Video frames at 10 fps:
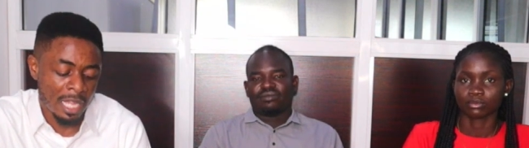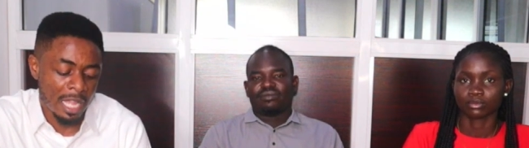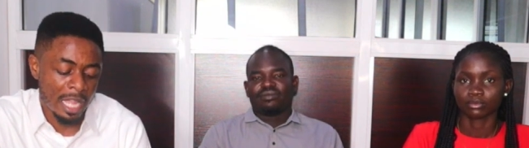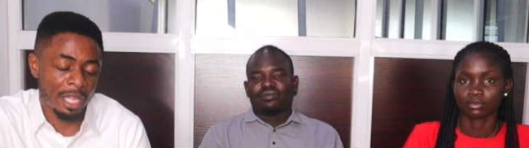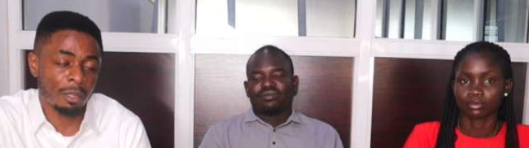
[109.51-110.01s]

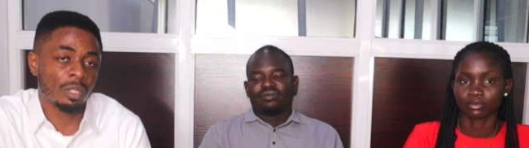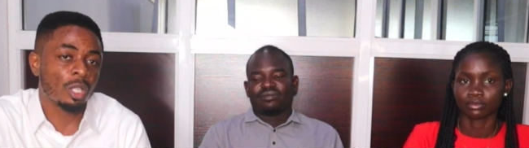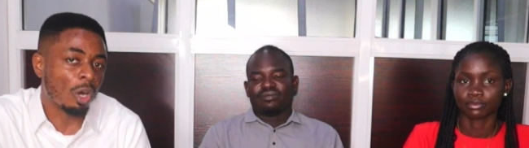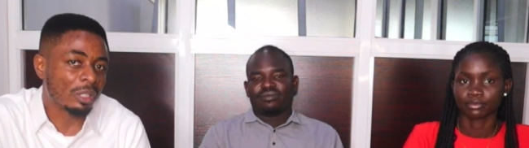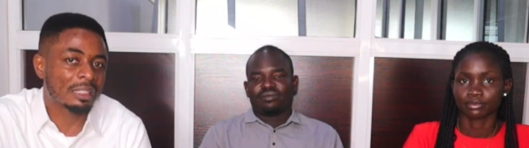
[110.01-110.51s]
Speaker 1: um, the
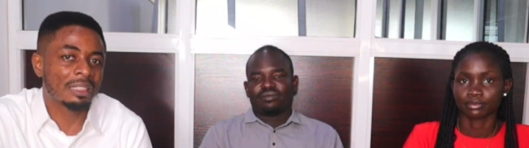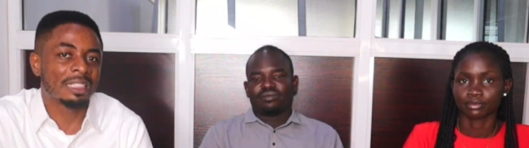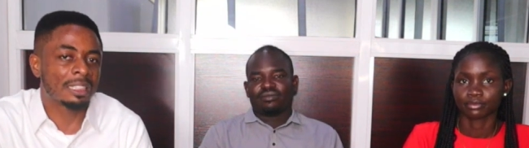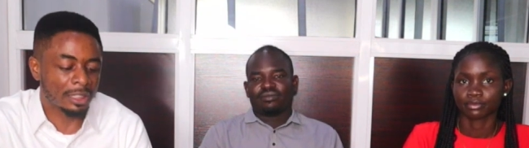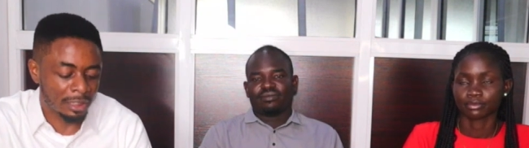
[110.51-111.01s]

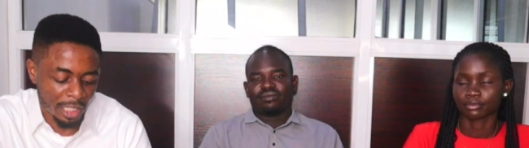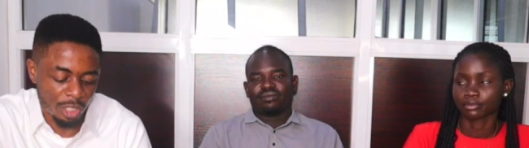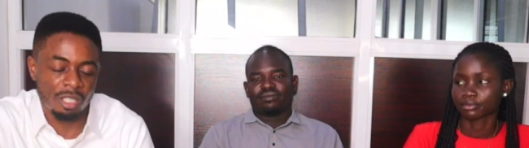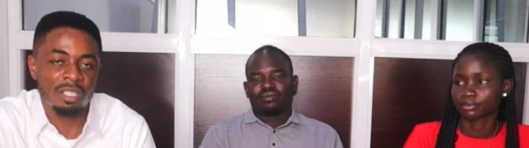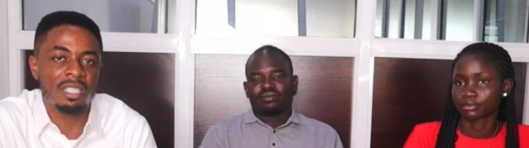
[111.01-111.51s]
costs,
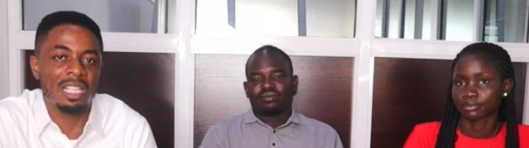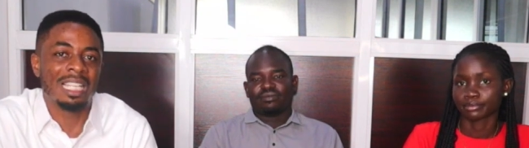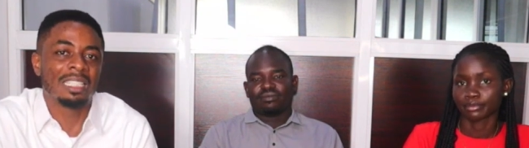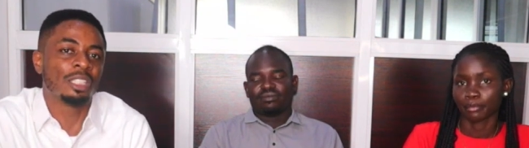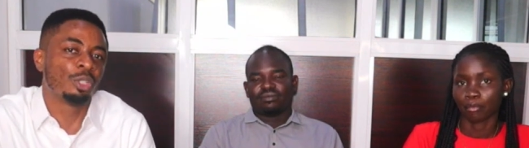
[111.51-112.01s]
stages,
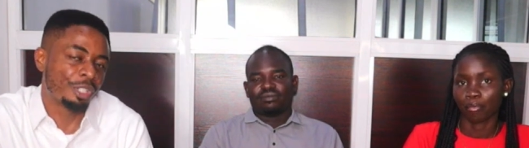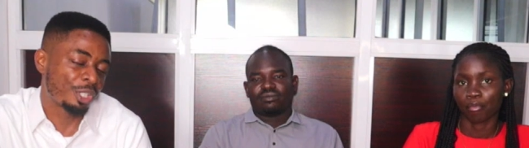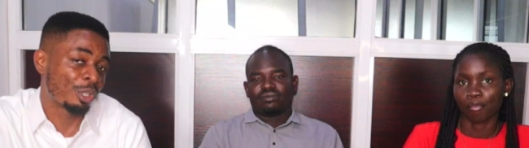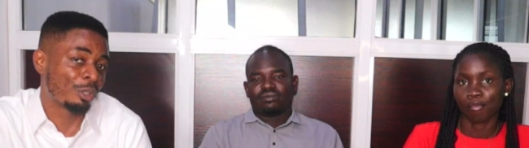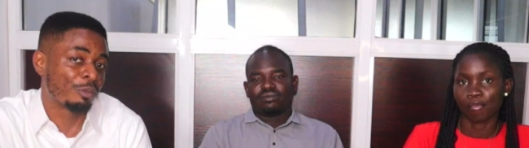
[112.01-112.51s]
and duration
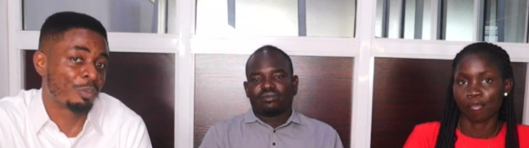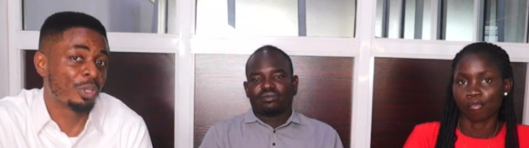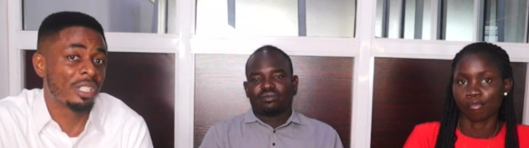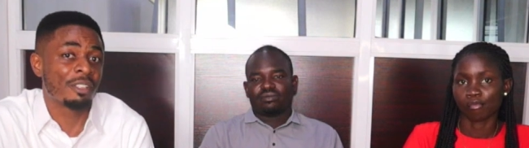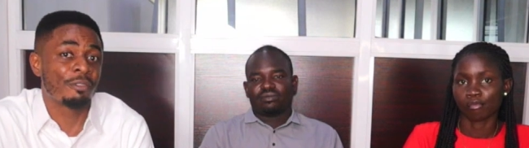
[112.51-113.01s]
of building
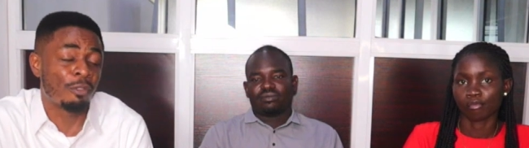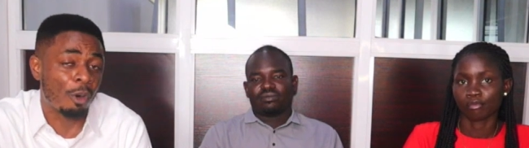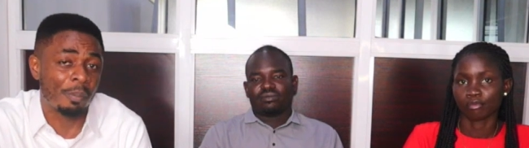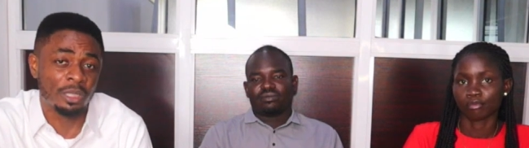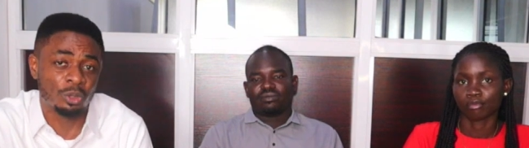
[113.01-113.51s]
a
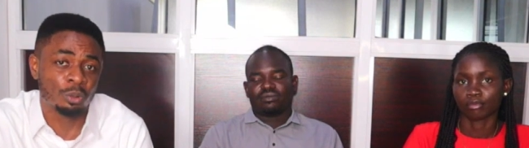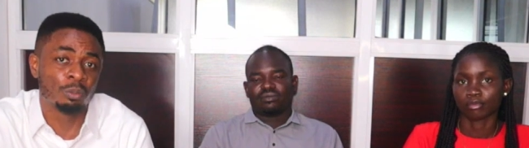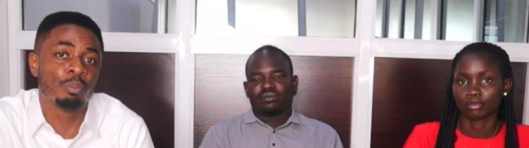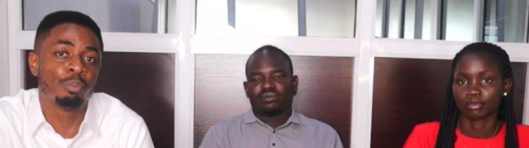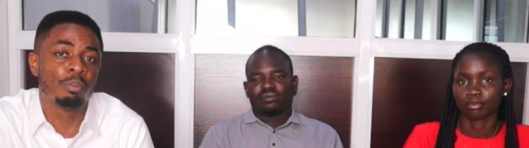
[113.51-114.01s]
four-bedroom
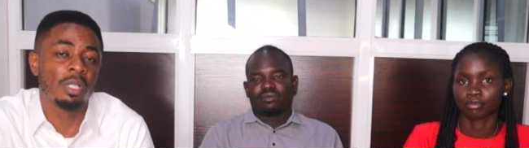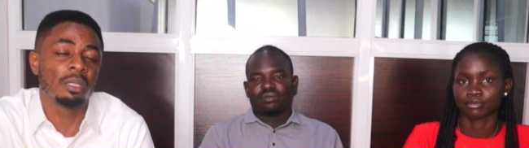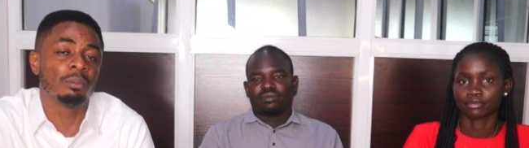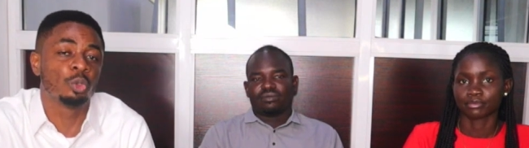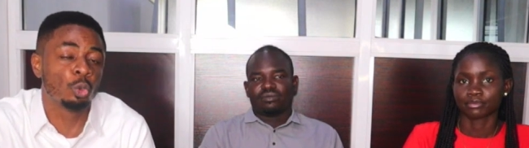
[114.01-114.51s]
um,
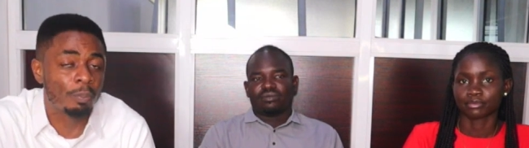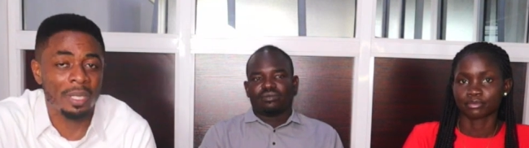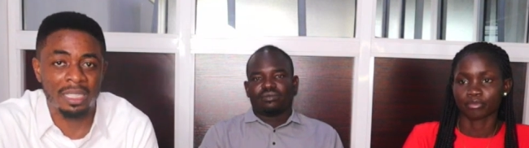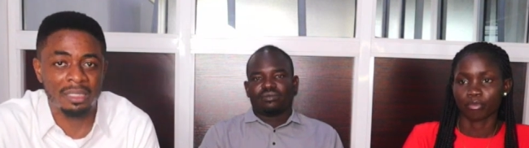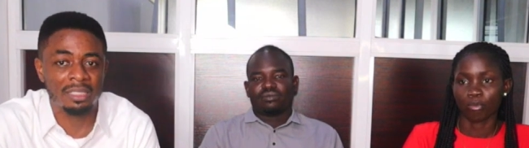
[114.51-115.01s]

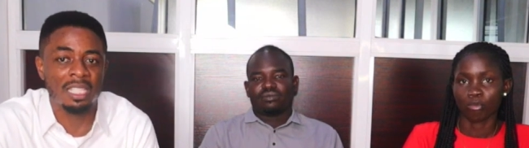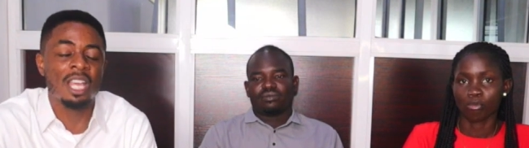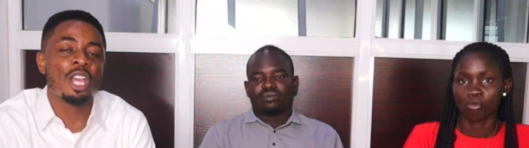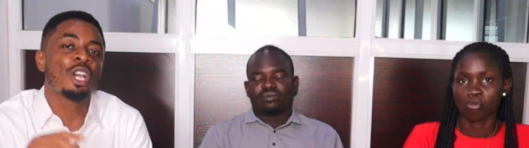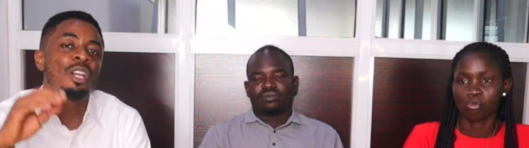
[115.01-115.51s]
duplex
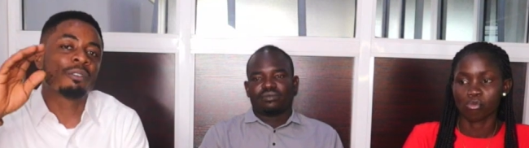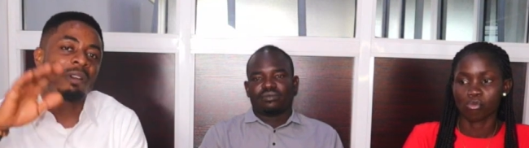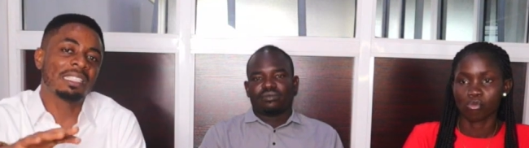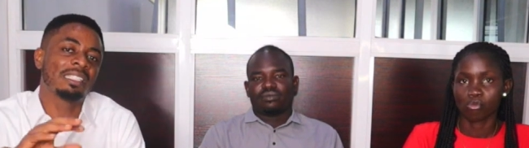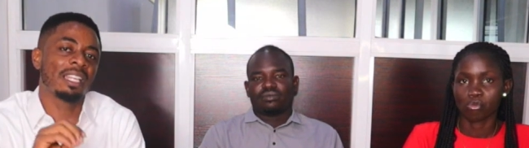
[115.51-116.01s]
right
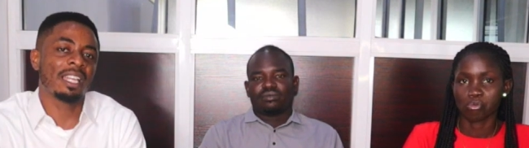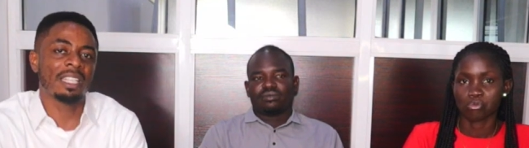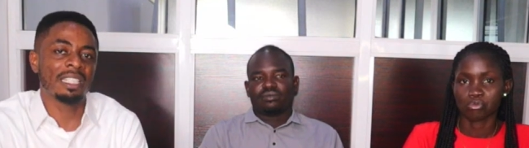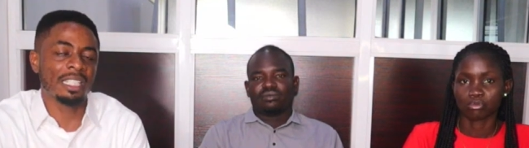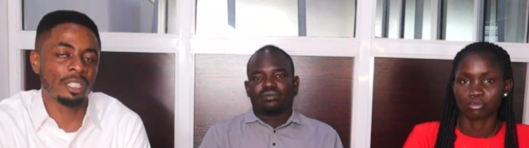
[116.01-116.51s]
here in
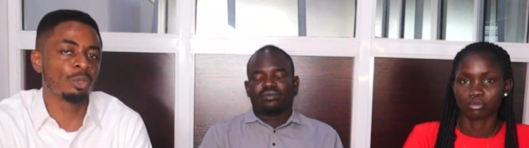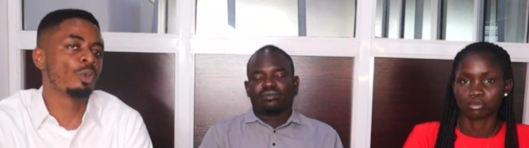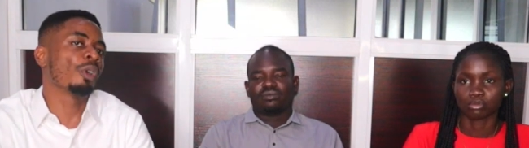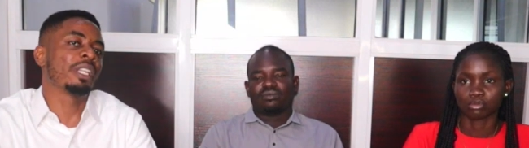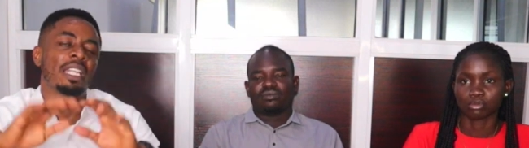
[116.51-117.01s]
Enugu
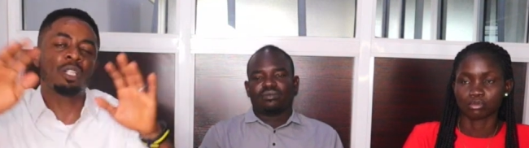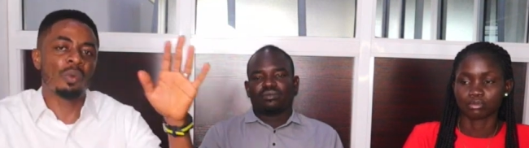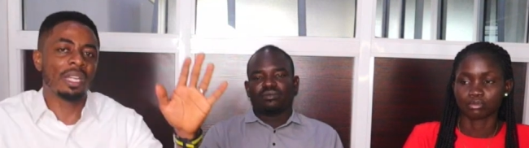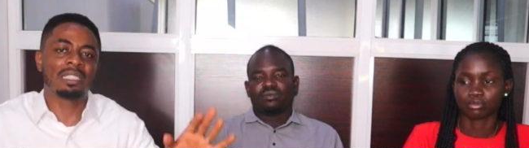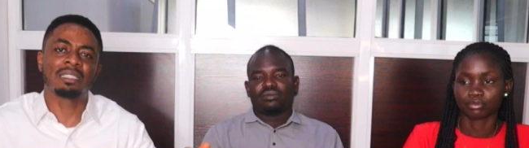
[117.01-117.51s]
and anywhere in
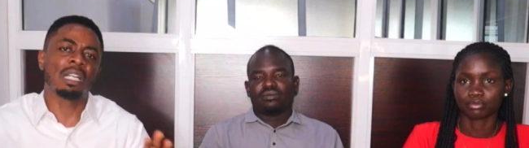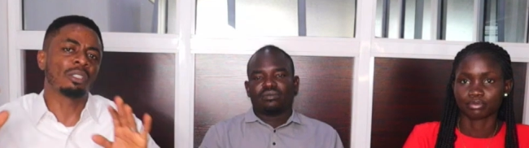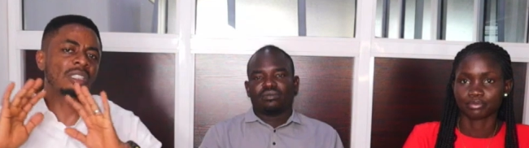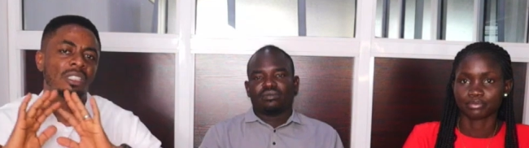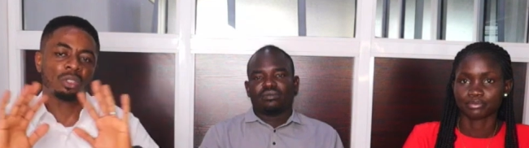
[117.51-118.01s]
the
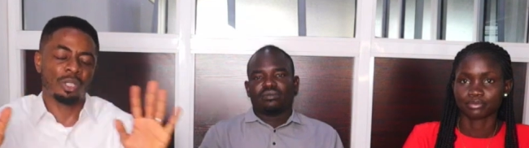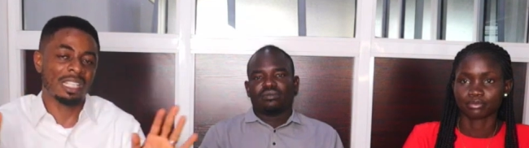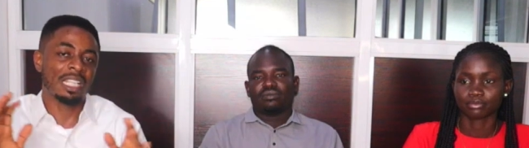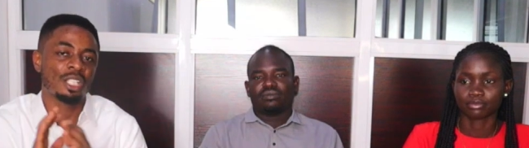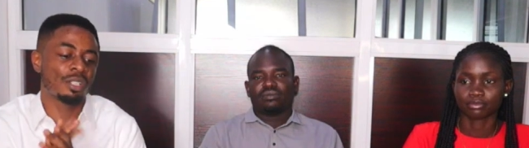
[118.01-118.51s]
Southeast or in
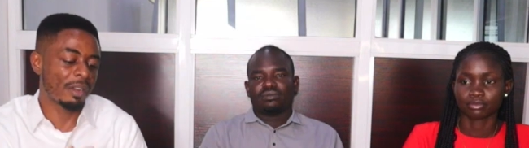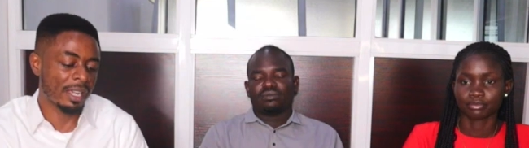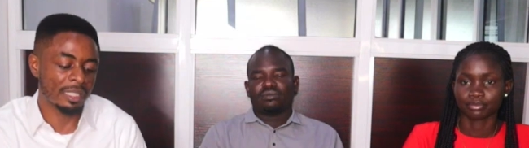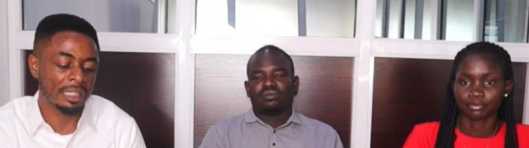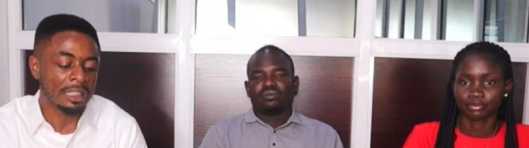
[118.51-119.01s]
Nigeria.